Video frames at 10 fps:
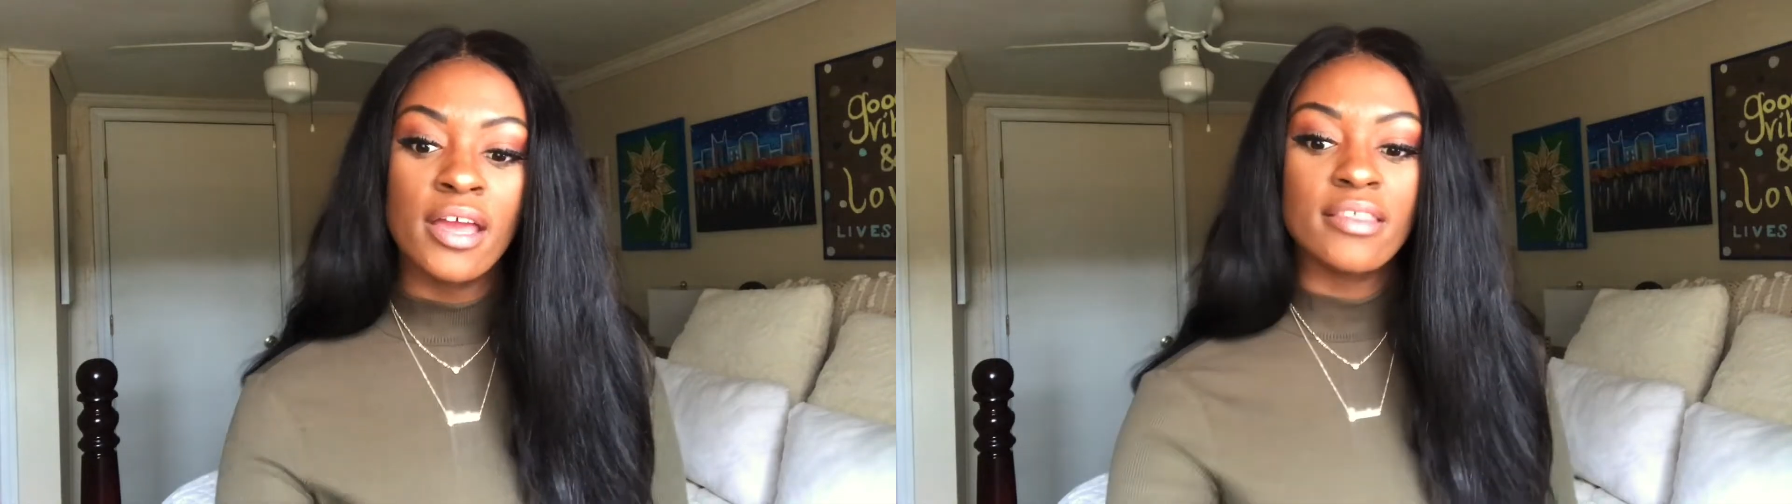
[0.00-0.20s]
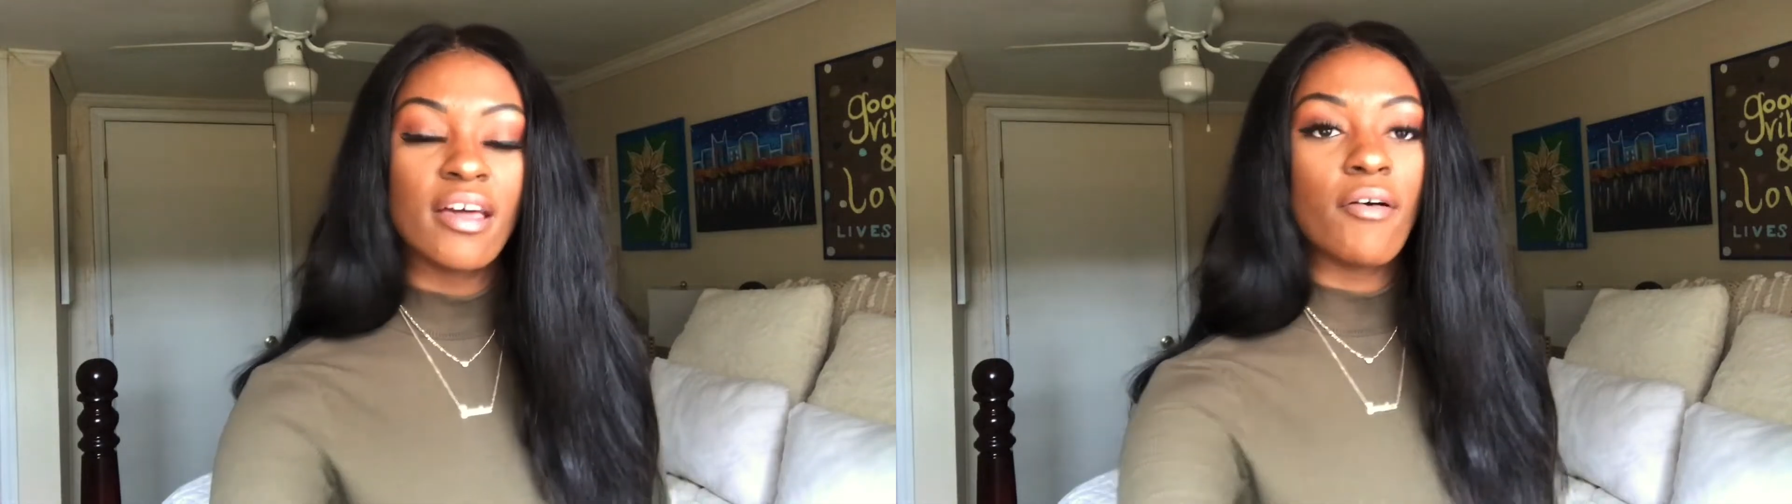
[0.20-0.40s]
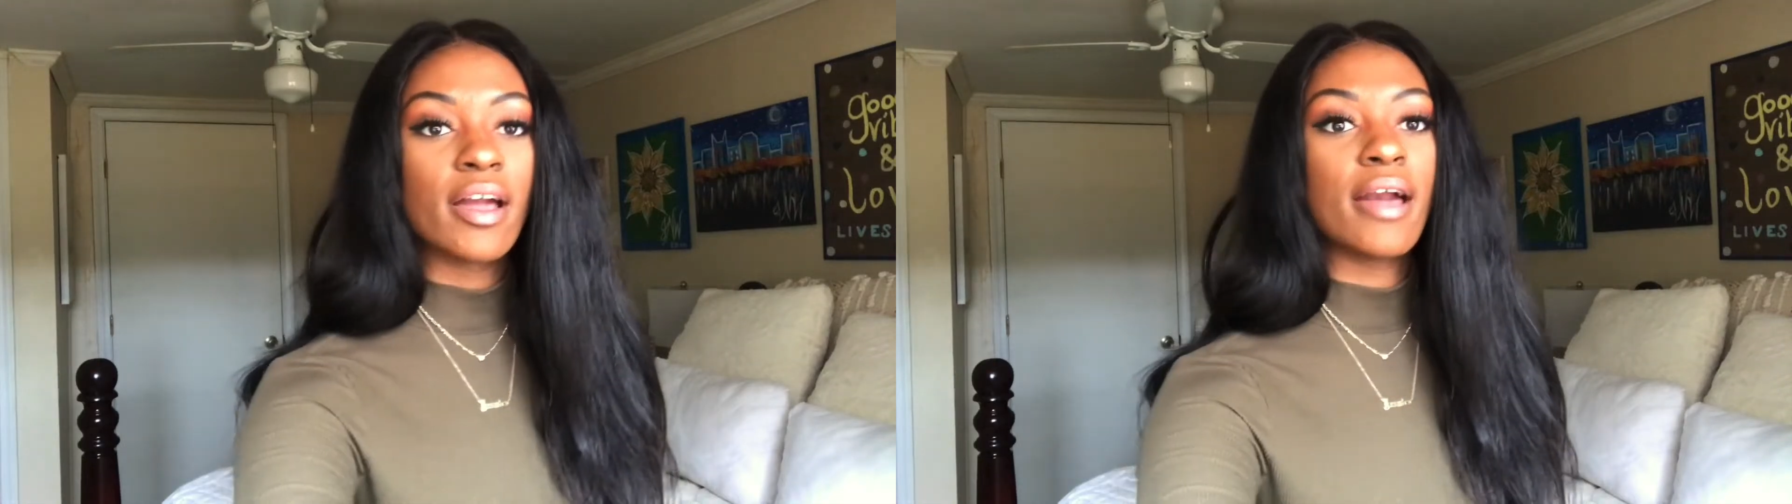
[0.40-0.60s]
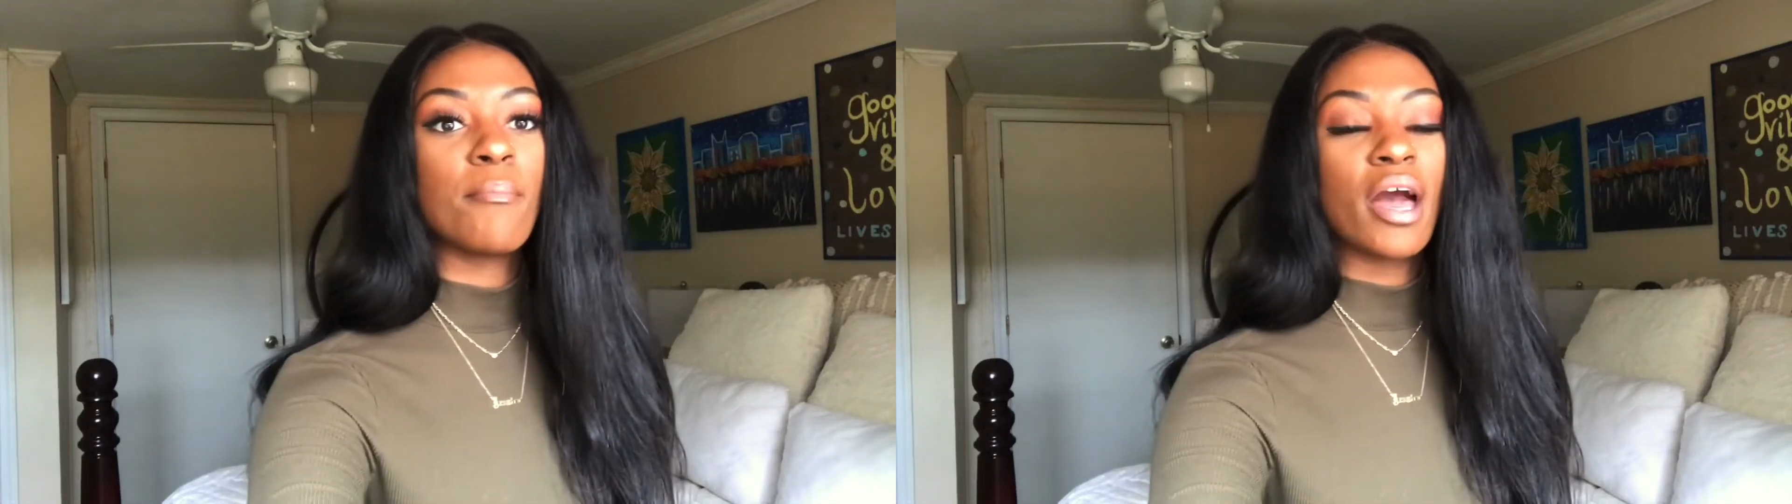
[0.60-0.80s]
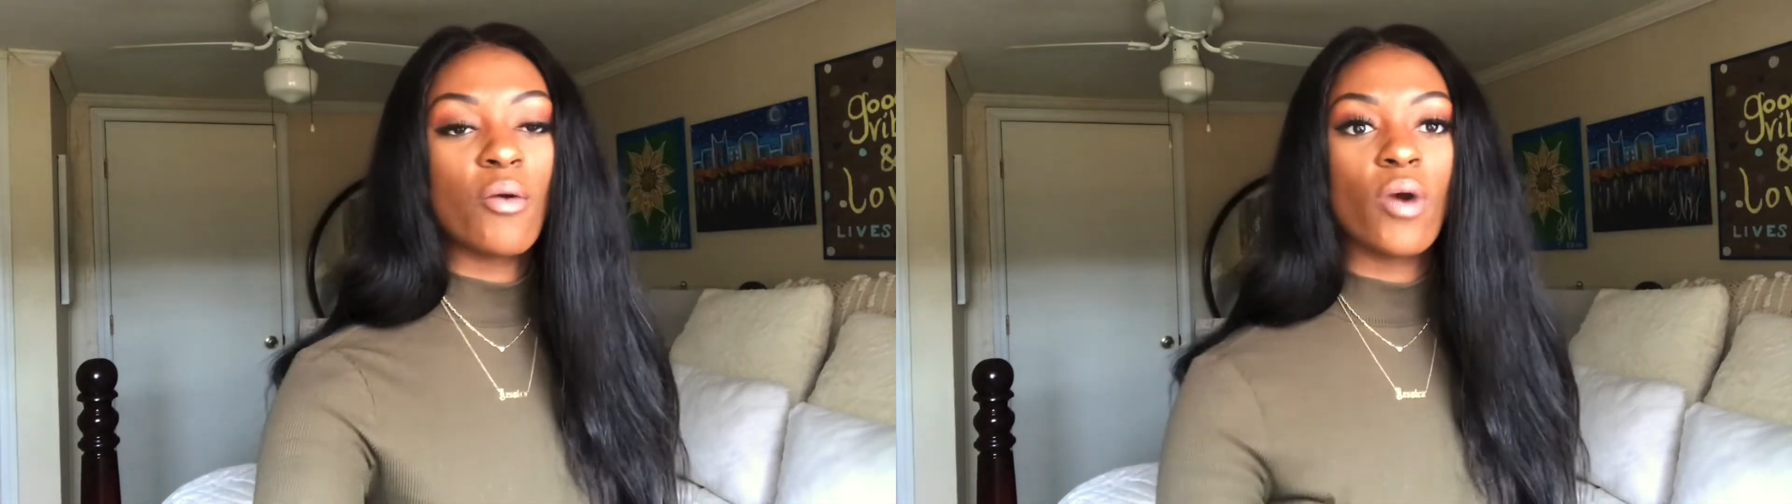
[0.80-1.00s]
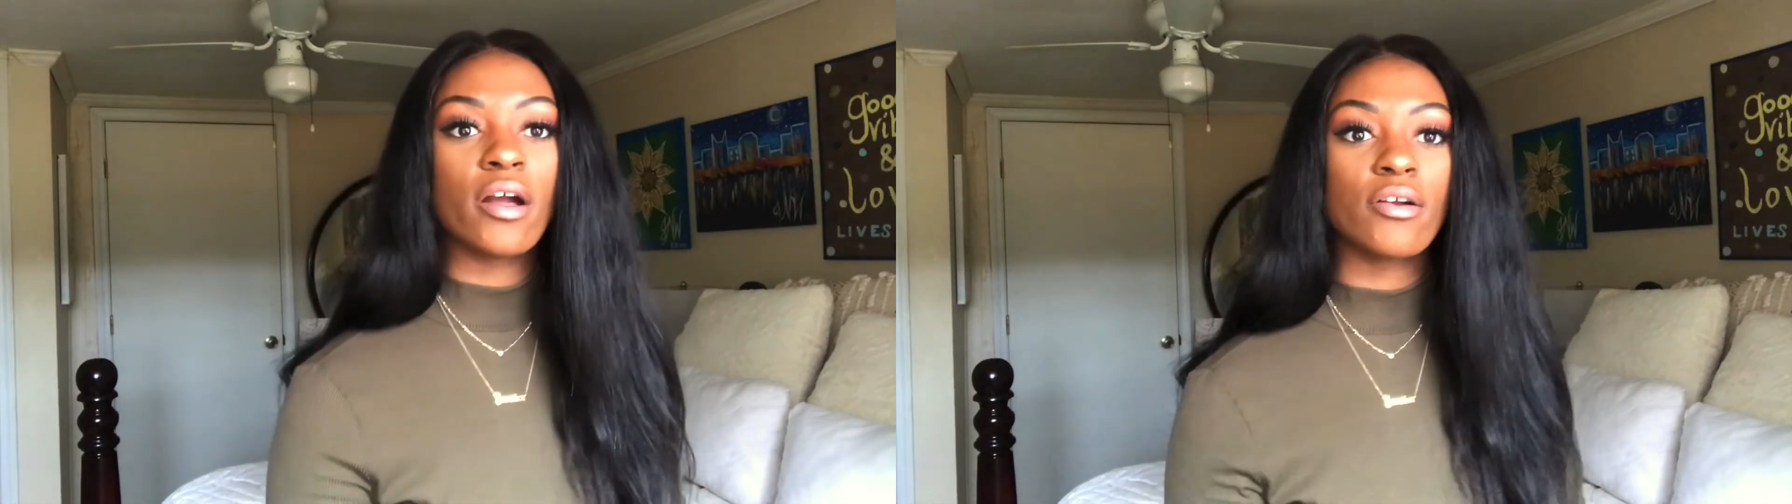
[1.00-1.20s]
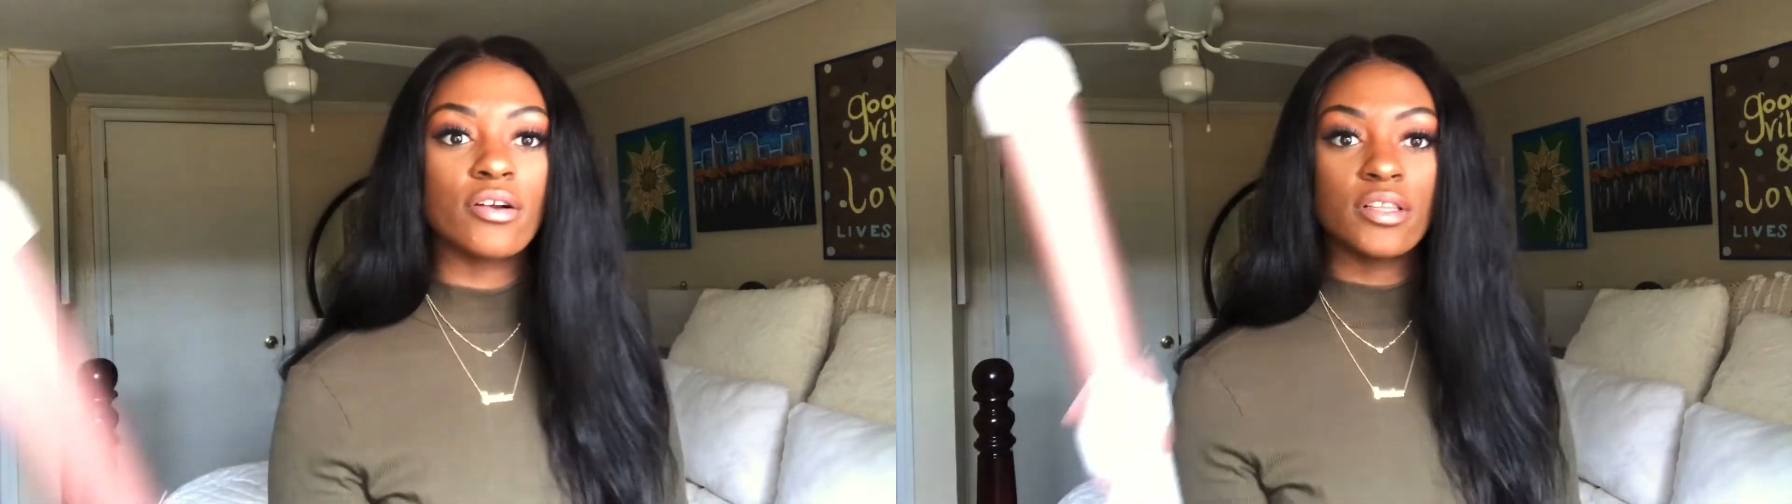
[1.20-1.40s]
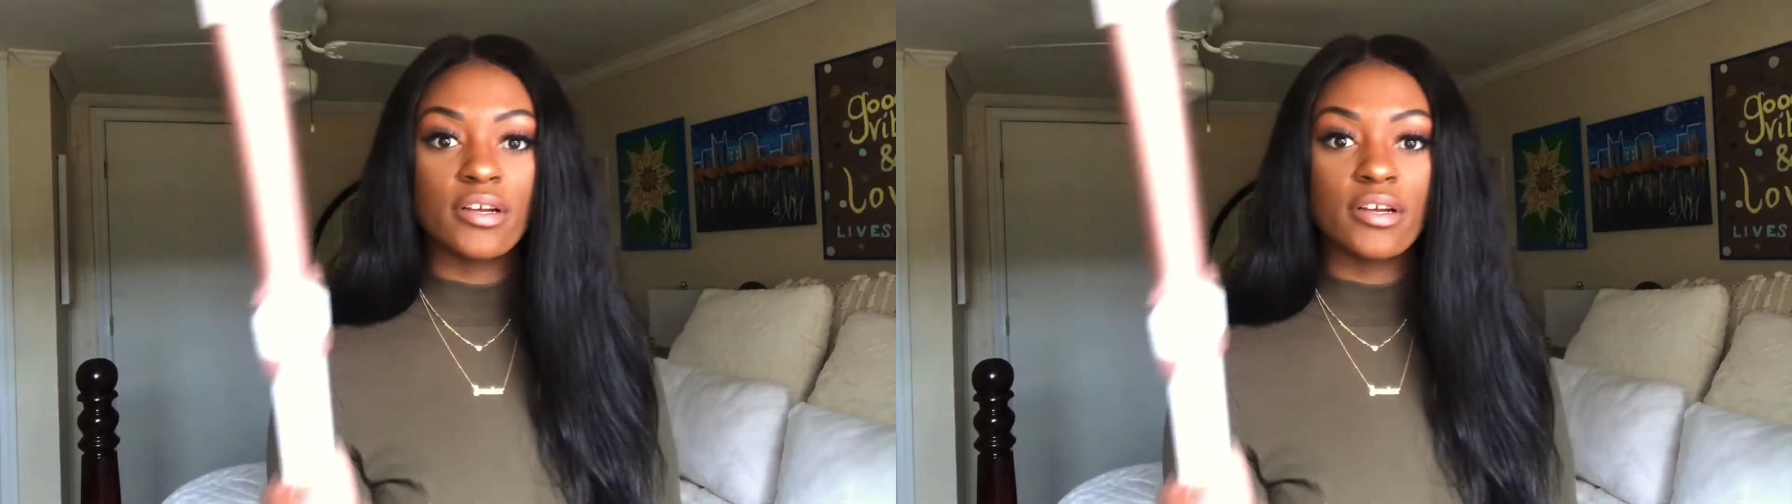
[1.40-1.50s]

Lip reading: Now I got my wand curler,